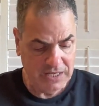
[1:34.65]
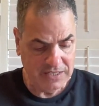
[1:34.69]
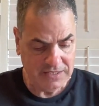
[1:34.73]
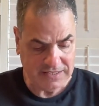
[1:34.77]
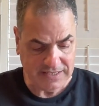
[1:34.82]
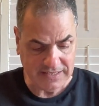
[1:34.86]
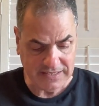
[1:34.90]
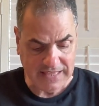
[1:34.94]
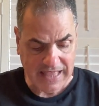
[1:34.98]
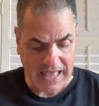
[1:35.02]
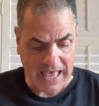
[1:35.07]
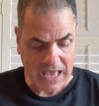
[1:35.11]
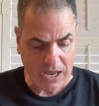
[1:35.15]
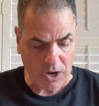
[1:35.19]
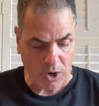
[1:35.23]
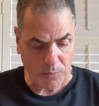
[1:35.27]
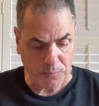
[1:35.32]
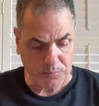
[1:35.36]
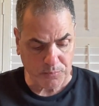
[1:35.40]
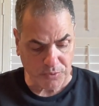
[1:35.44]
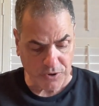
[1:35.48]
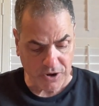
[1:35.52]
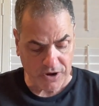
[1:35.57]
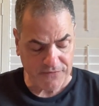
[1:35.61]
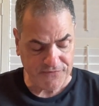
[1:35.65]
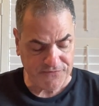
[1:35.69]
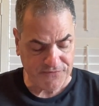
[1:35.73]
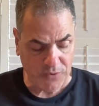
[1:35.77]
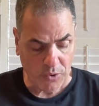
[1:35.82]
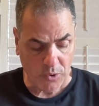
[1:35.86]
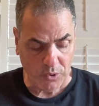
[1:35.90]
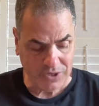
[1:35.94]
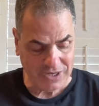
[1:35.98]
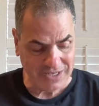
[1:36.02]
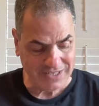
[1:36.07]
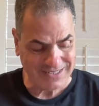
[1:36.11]
Today, our prayer
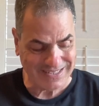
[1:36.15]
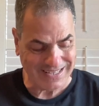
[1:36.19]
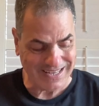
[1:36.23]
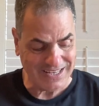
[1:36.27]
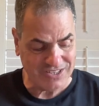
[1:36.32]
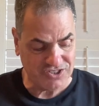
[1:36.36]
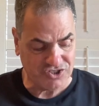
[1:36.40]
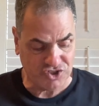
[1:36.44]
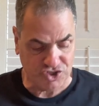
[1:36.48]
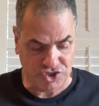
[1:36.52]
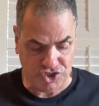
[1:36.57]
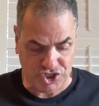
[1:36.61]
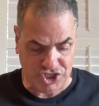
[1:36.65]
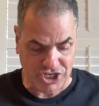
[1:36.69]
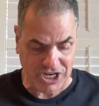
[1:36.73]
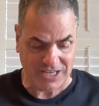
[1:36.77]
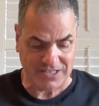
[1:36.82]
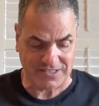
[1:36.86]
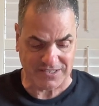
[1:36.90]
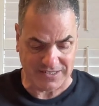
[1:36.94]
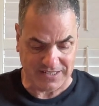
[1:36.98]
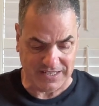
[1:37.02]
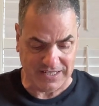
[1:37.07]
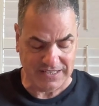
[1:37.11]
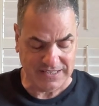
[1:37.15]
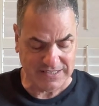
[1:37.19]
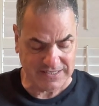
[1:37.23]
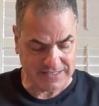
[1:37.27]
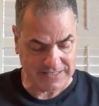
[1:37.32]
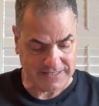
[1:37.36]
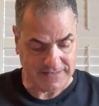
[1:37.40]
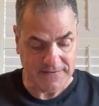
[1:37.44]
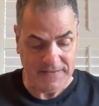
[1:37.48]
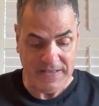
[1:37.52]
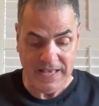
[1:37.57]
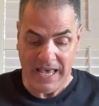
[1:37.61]
focus is
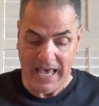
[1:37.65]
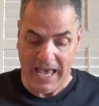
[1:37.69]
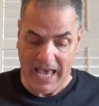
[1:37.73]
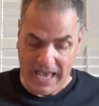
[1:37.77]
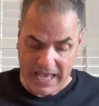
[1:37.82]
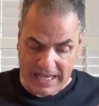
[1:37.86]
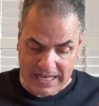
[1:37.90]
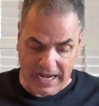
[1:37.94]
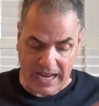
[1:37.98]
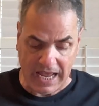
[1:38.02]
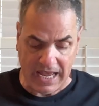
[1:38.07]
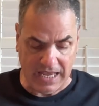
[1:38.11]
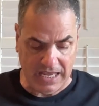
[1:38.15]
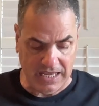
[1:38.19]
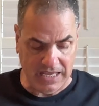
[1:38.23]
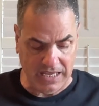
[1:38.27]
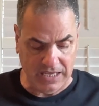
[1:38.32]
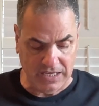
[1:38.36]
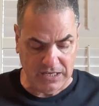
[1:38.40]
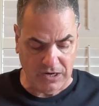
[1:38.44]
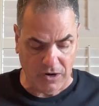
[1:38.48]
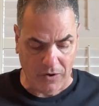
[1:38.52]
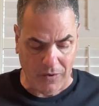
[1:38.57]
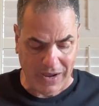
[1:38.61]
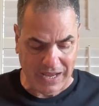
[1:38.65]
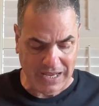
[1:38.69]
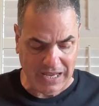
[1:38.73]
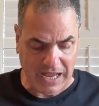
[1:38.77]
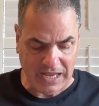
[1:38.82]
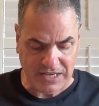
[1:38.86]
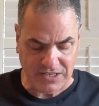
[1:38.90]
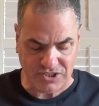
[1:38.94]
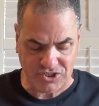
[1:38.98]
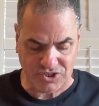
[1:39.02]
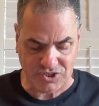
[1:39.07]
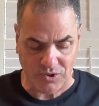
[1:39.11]
justice. And I, you know, I,
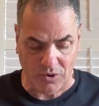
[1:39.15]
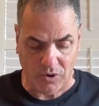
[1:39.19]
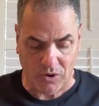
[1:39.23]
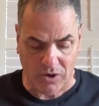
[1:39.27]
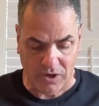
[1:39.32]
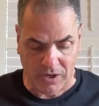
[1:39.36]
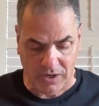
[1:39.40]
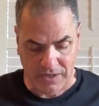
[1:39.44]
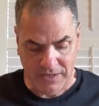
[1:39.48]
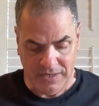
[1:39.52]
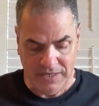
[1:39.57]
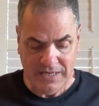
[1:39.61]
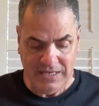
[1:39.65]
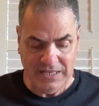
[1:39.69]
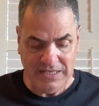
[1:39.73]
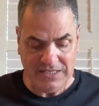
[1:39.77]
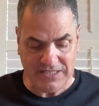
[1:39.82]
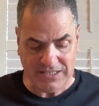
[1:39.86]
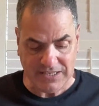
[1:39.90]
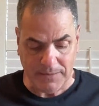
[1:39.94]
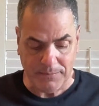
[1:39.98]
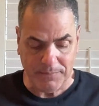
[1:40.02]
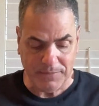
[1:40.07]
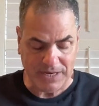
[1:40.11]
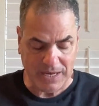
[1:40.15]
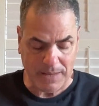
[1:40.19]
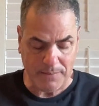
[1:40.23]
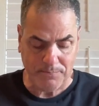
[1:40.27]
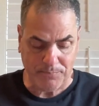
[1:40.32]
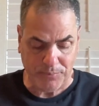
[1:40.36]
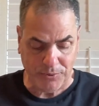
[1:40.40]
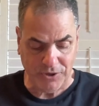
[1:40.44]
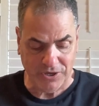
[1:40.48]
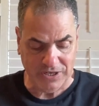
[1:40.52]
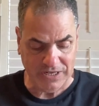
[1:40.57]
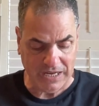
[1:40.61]
I saw somebody
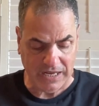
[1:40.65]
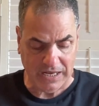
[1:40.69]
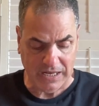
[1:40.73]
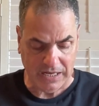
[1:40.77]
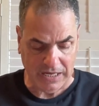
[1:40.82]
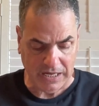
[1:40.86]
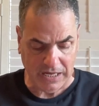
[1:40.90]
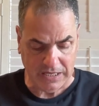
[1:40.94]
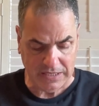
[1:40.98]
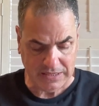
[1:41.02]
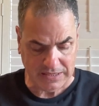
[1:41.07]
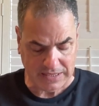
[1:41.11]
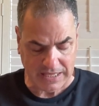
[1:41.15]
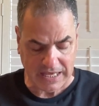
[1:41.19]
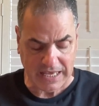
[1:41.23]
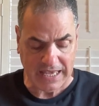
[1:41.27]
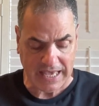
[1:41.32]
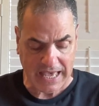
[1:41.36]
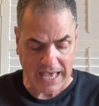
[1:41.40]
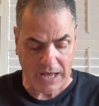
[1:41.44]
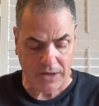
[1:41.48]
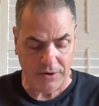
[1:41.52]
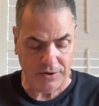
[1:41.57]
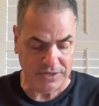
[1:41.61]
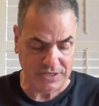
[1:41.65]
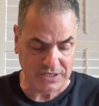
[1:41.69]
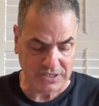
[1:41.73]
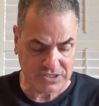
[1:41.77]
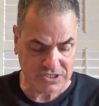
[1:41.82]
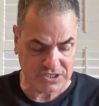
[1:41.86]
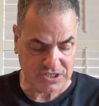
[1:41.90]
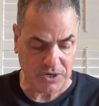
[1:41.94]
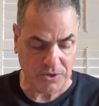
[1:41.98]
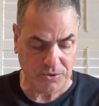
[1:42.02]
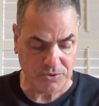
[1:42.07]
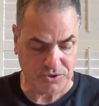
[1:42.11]
put a, a thing out, and
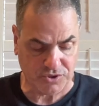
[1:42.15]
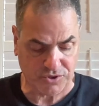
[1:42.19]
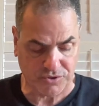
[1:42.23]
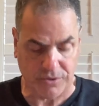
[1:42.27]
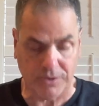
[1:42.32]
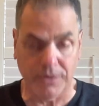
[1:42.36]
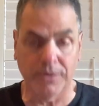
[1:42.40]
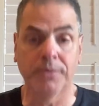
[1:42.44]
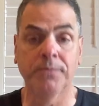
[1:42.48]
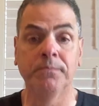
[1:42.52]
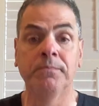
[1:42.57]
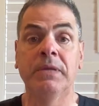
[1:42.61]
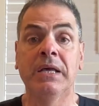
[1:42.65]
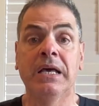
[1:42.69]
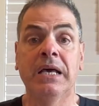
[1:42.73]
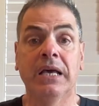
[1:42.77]
it's so true.